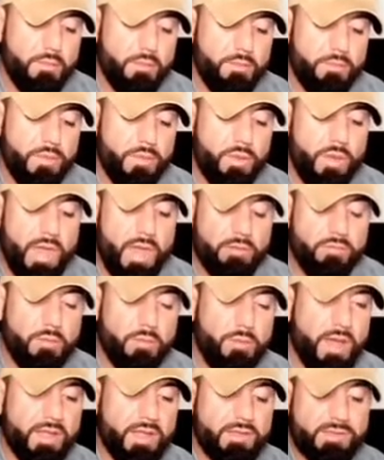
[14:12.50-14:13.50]
you have
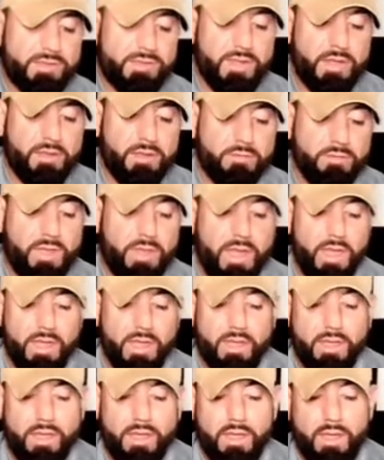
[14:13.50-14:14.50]
a mindset of
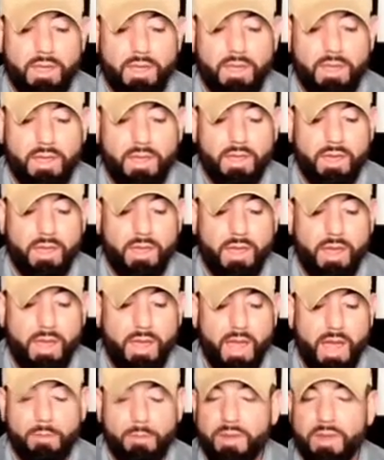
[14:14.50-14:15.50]
like,
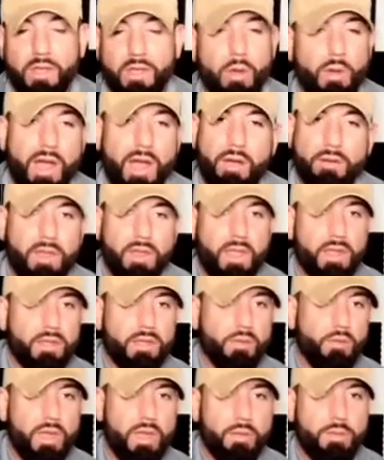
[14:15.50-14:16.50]
I'm going to go out in
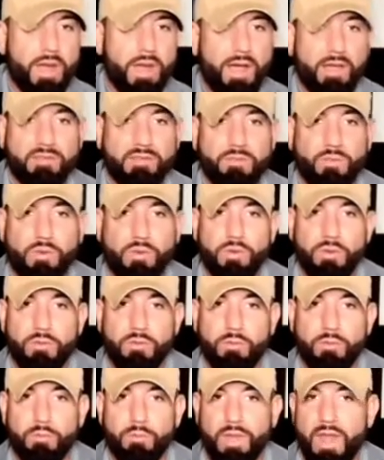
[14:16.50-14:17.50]
any way
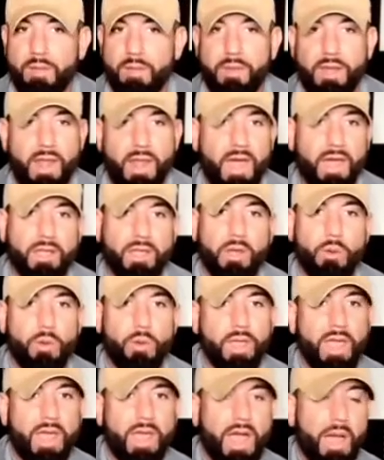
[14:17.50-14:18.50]
possible, but I'm not
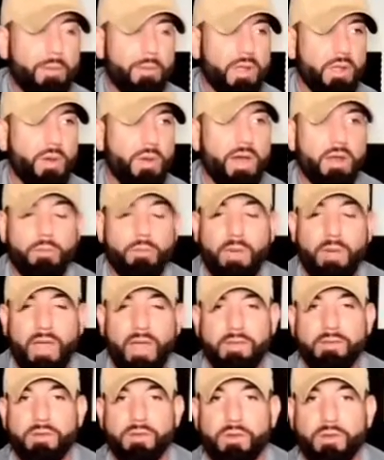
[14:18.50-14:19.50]
going out. I'm going to go out on
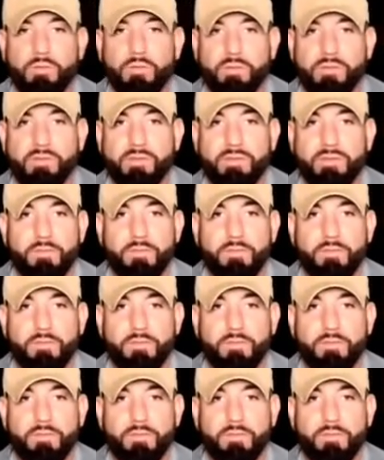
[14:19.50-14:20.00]
my terms.